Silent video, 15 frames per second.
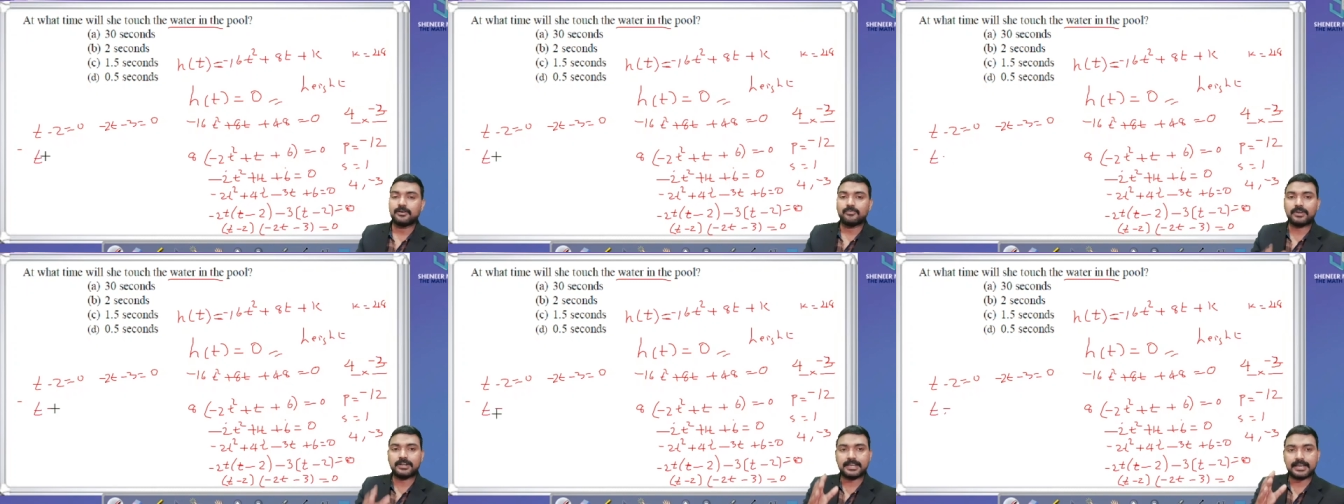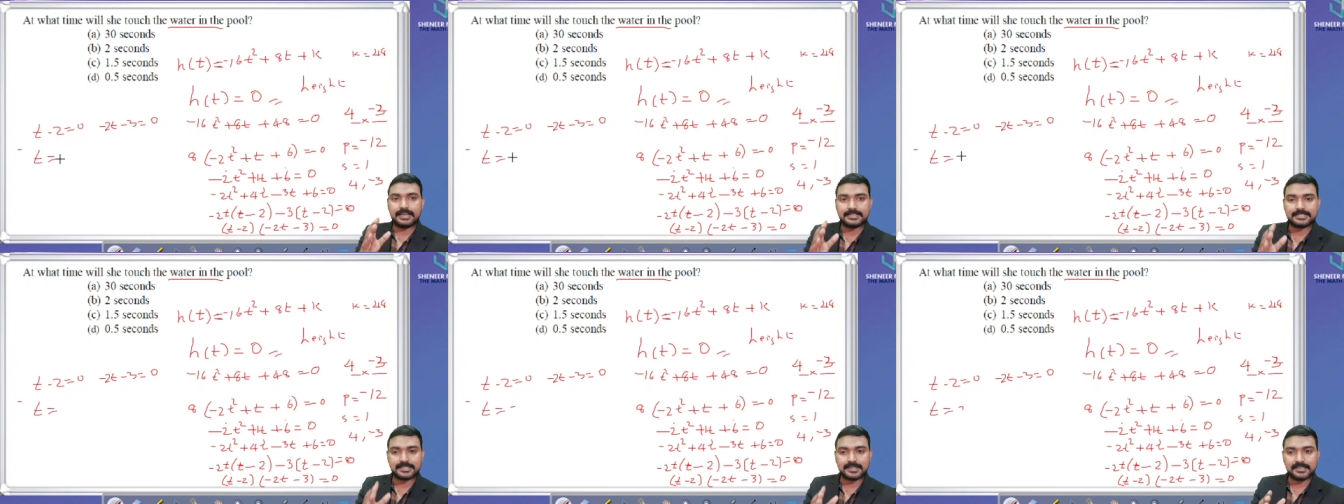one
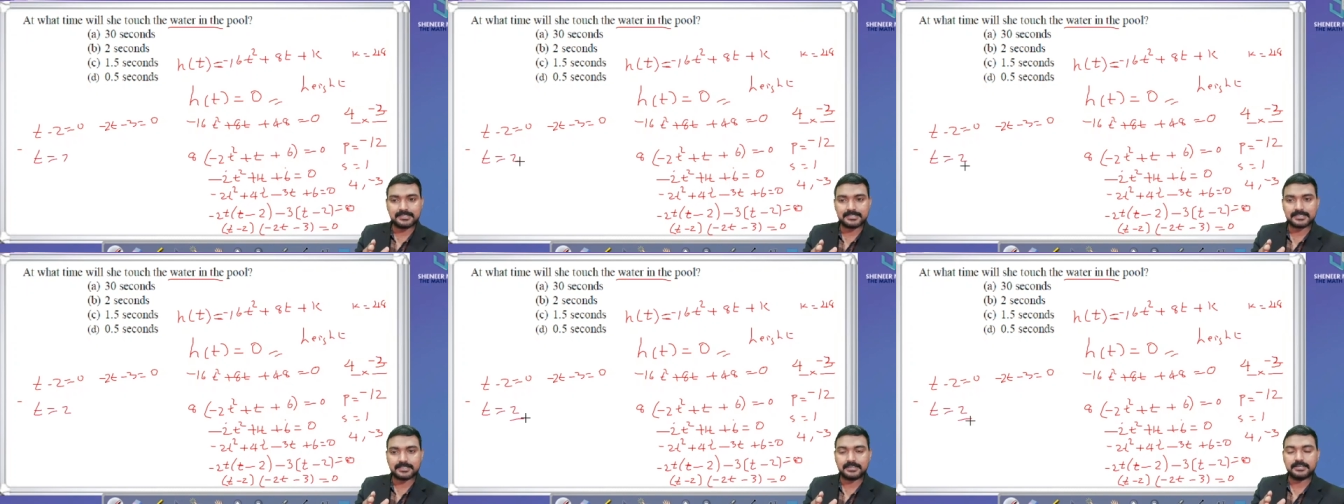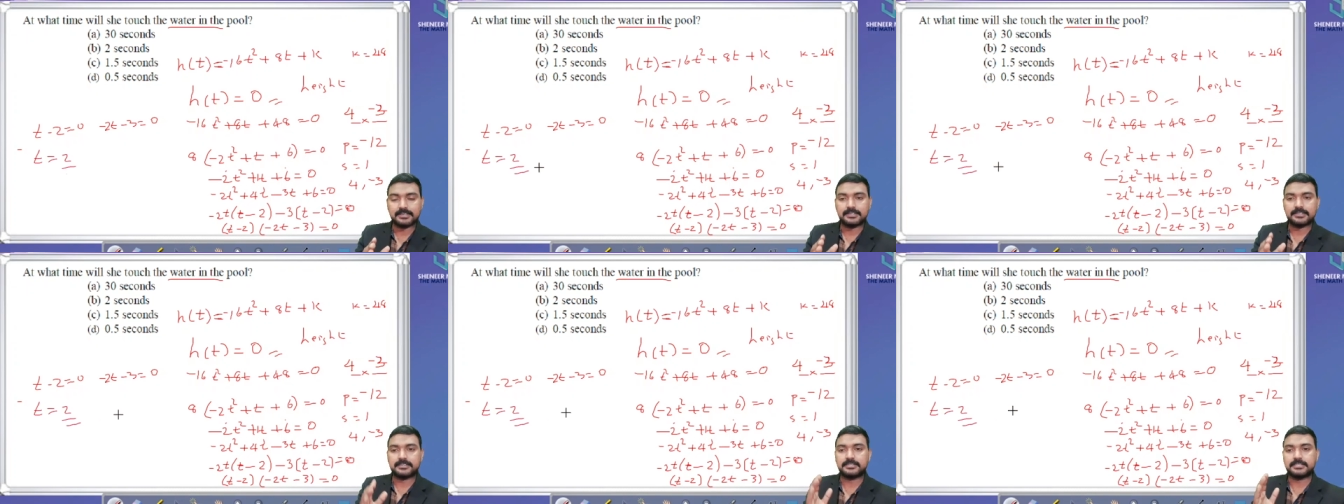answer is
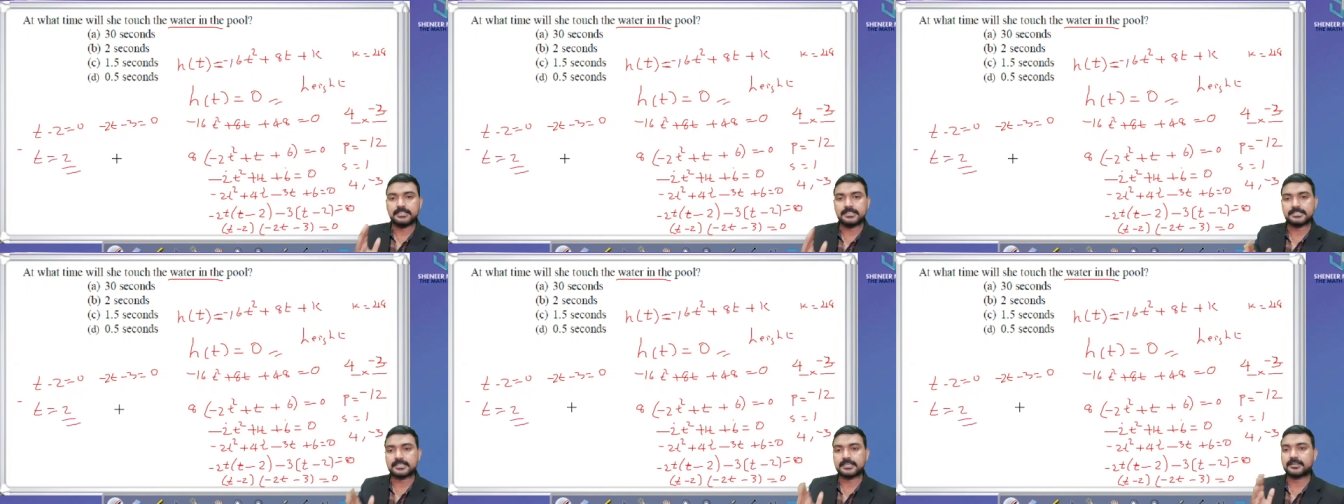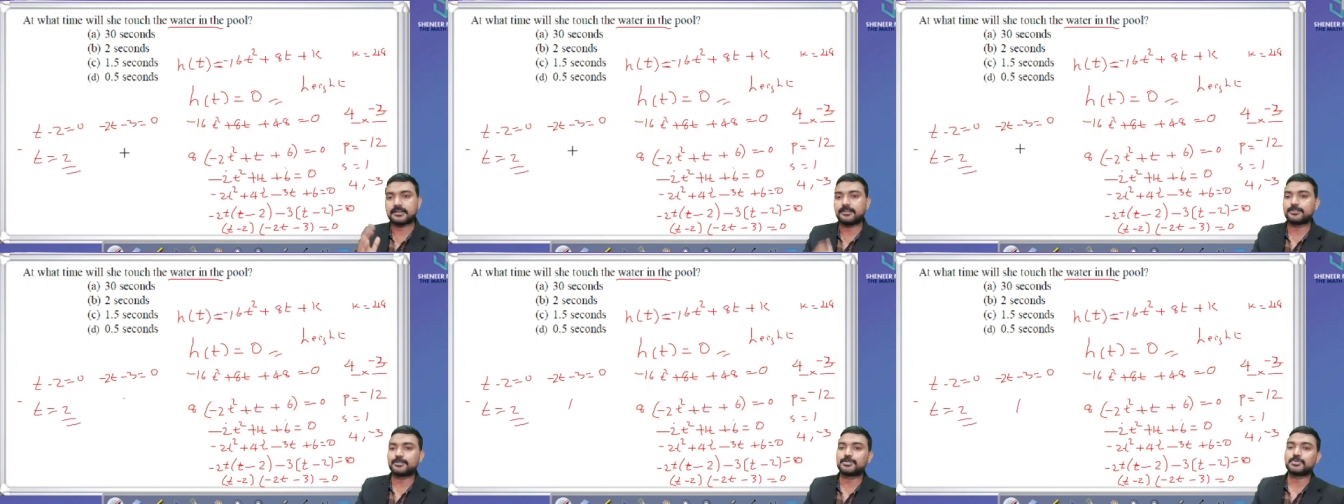t is
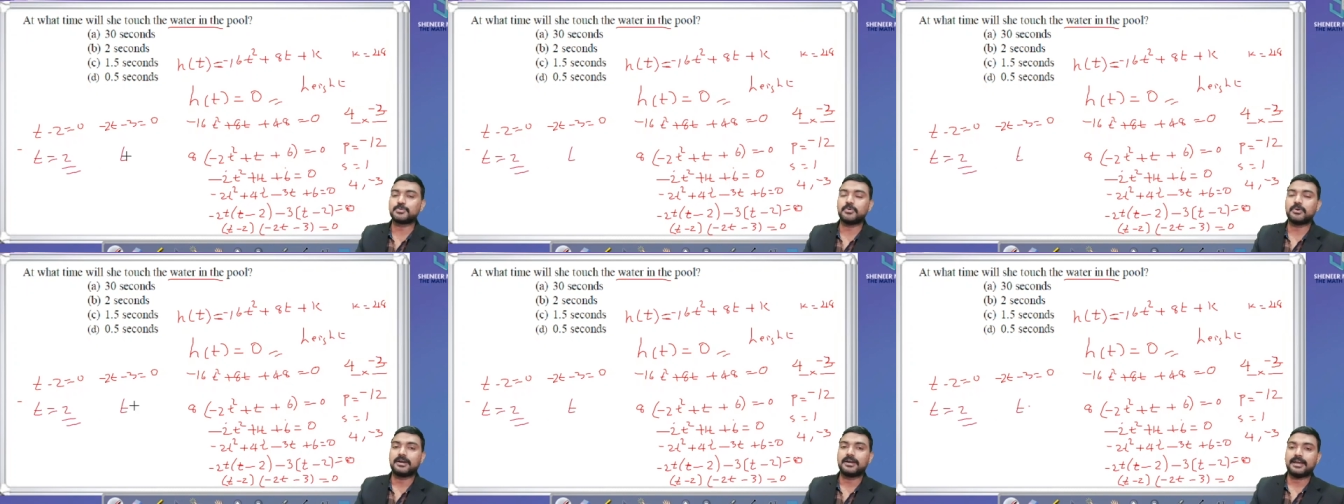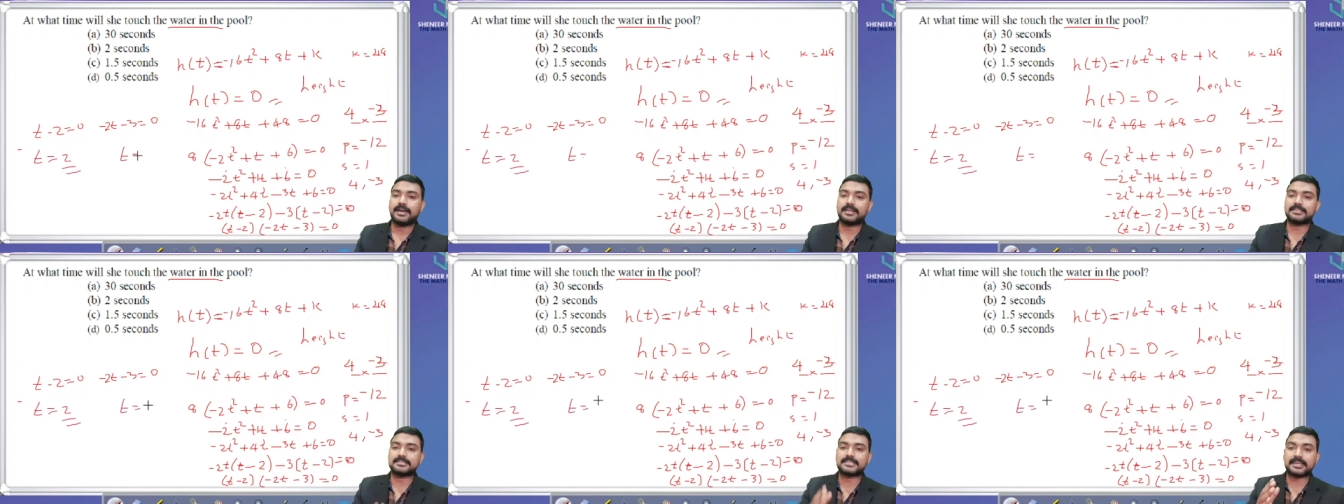equal to 2
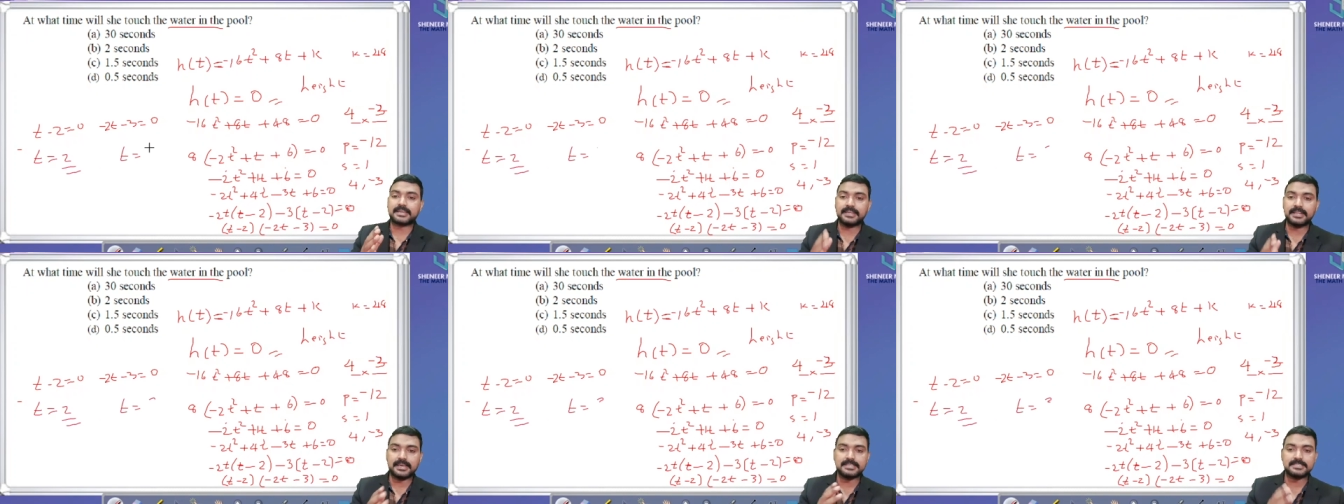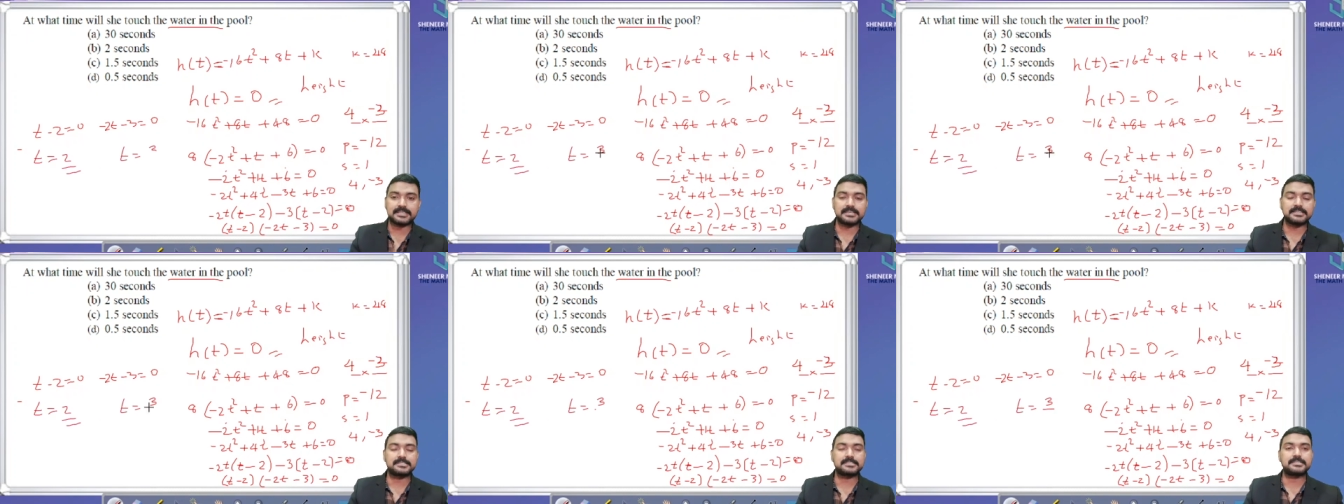and the second
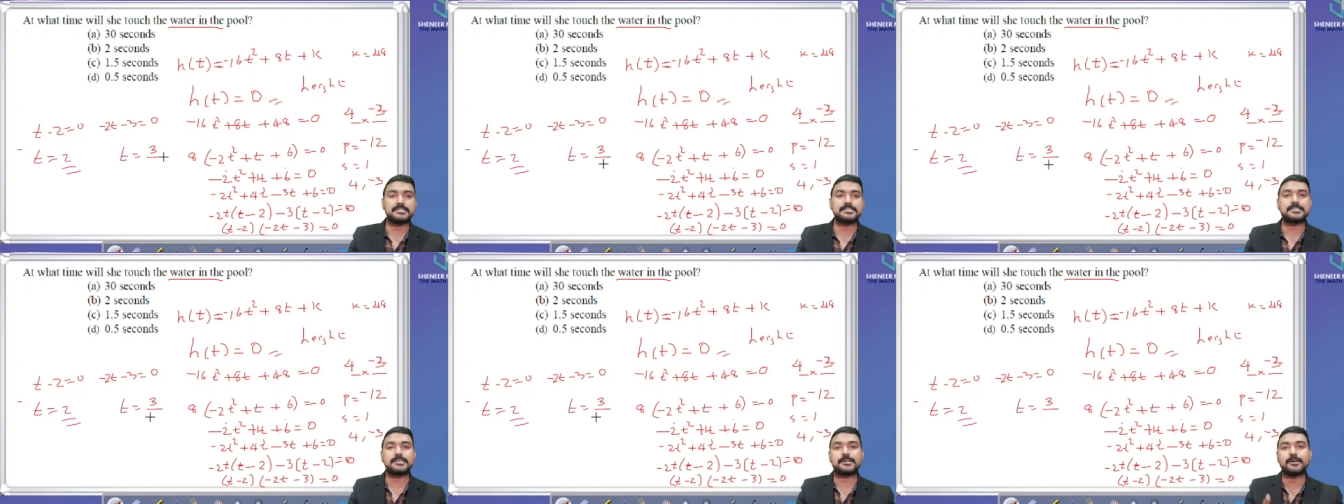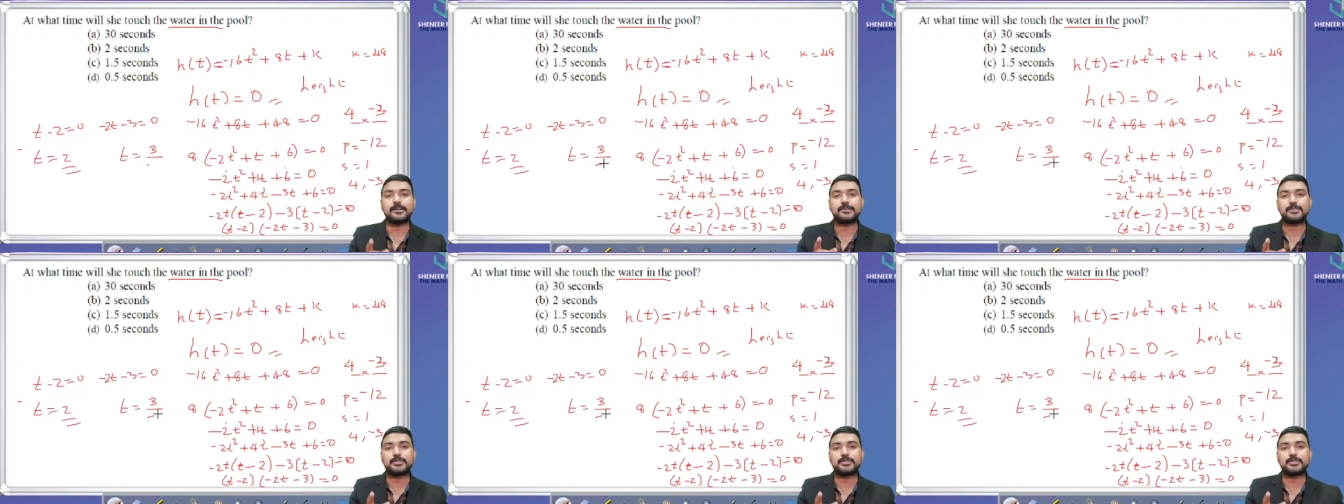answer is t is equal